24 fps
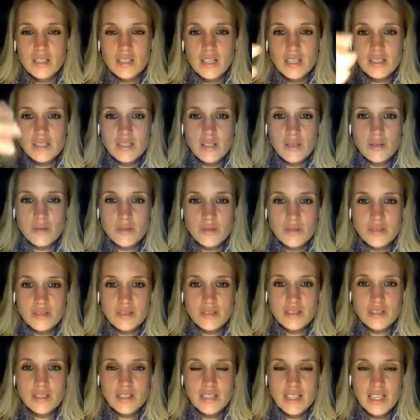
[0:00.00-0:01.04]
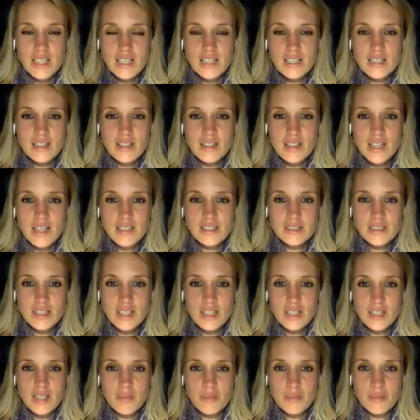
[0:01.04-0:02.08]
don't think that that's going to
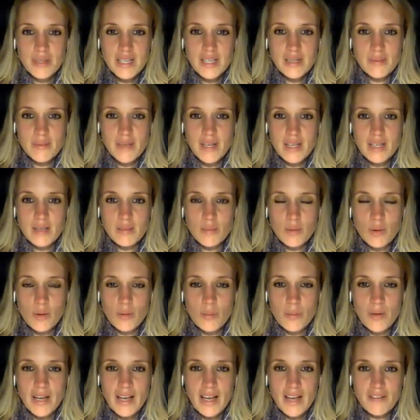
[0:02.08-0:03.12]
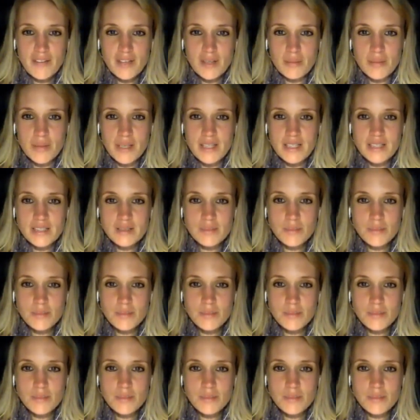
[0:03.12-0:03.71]
complete me anymore by having peace,